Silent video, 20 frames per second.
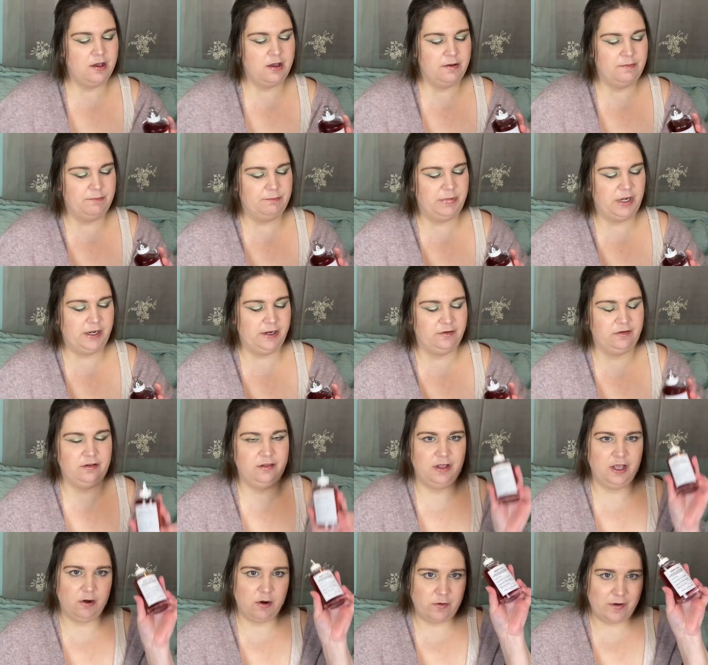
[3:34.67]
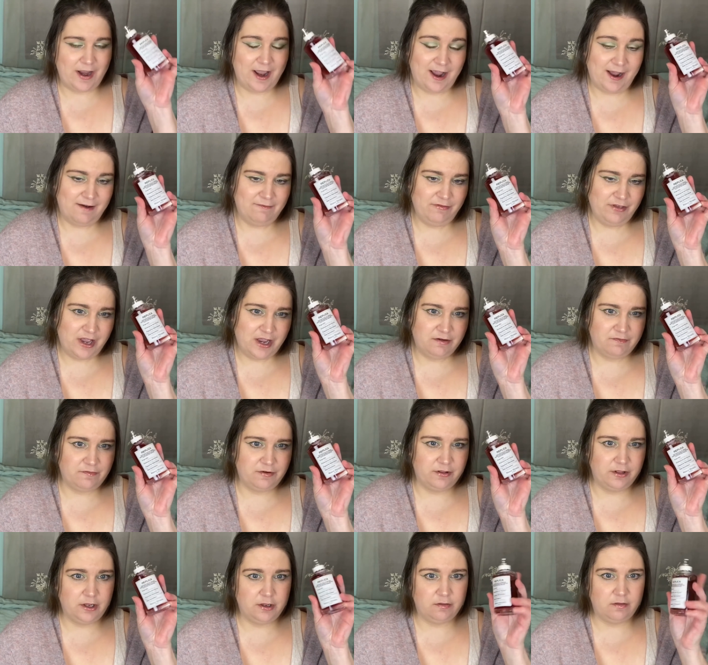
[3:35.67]
but they don't have that for
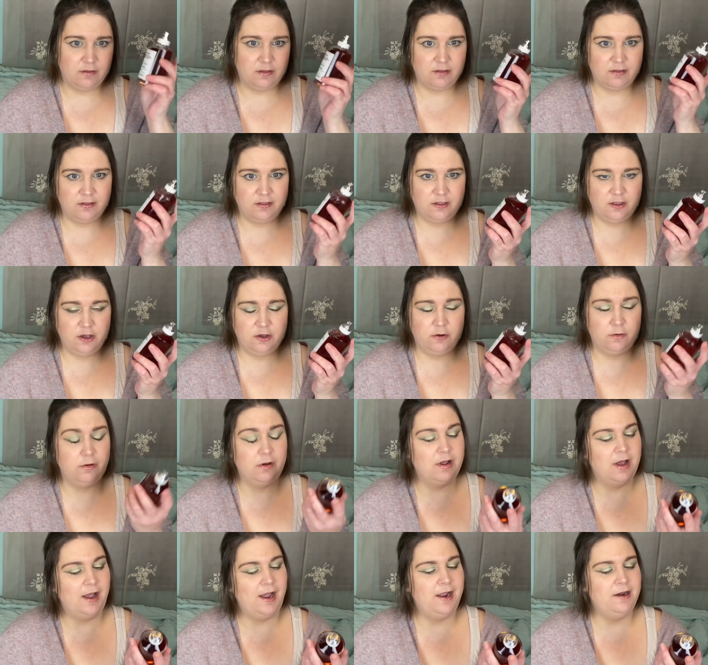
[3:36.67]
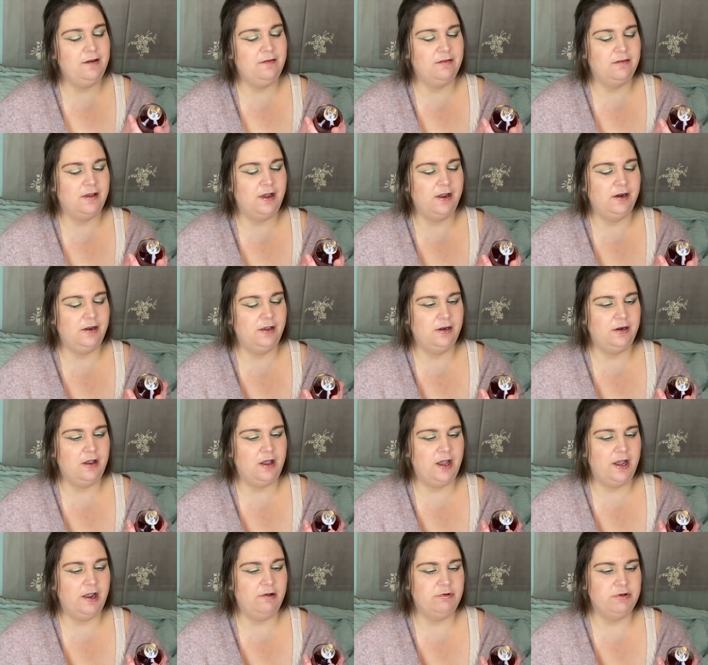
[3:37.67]
this. So I decided
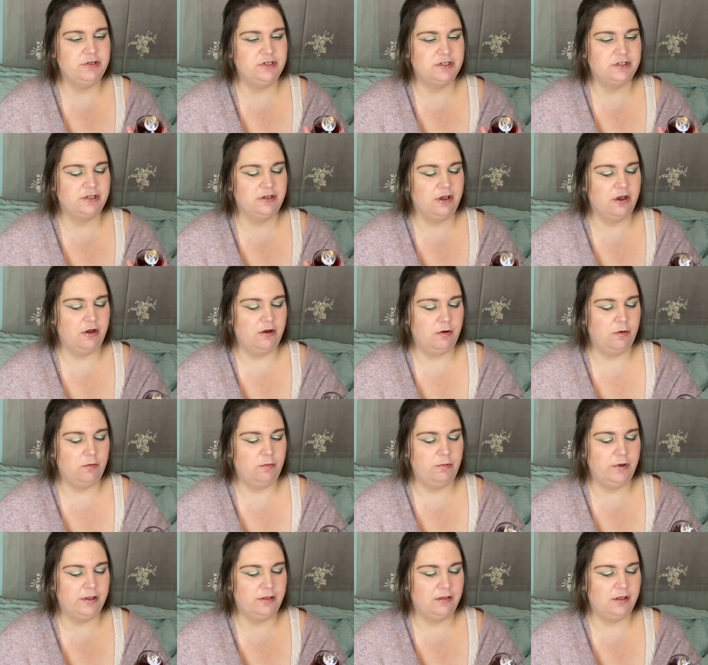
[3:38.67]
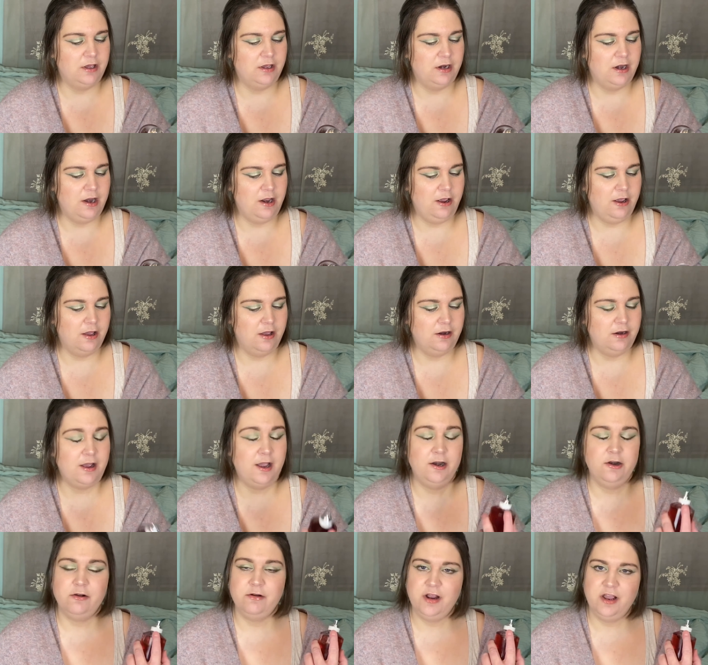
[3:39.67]
I would just go with it. And I
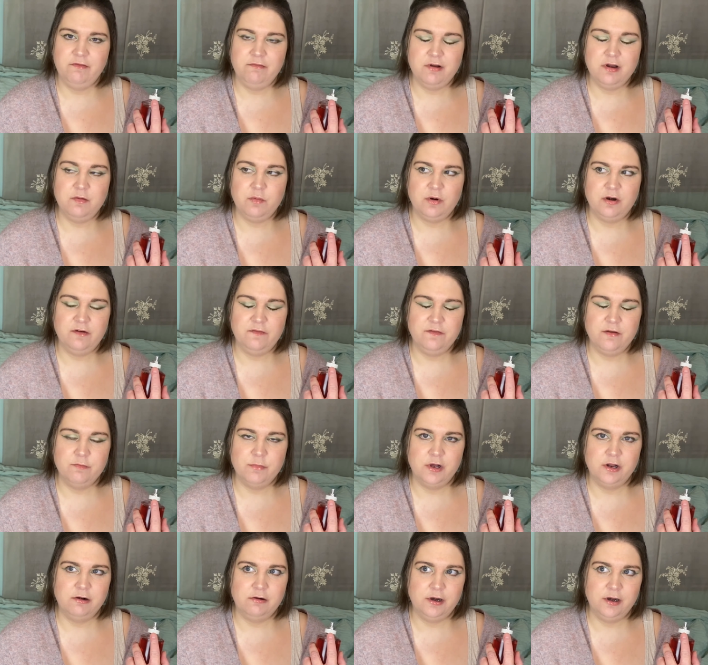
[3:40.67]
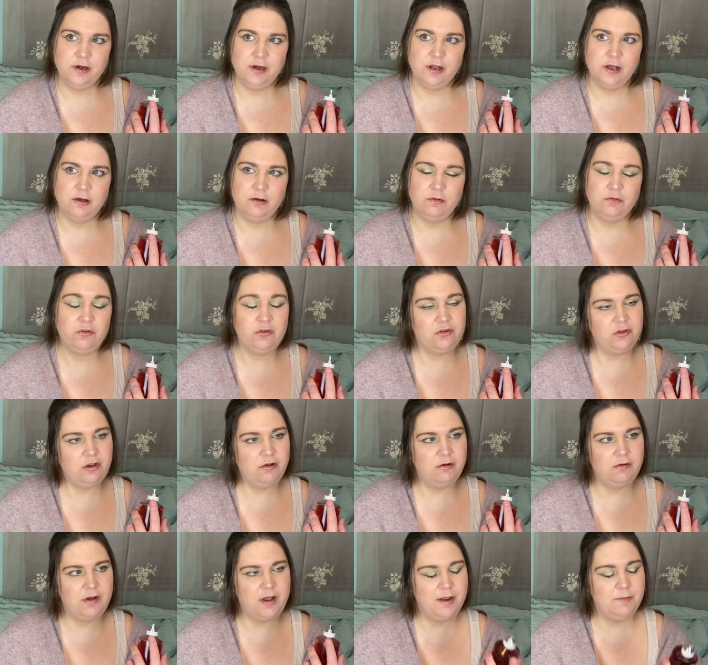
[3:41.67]
don't have any perfume on right now,
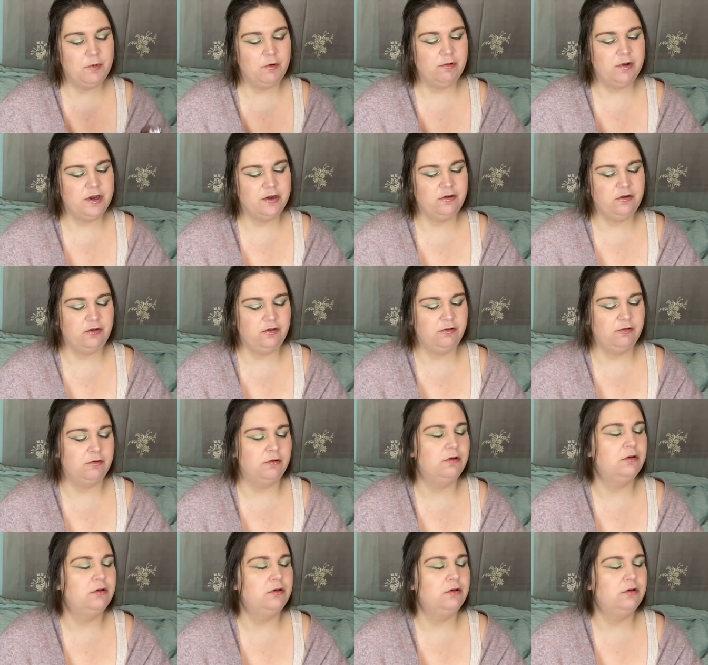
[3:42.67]
so I'm going to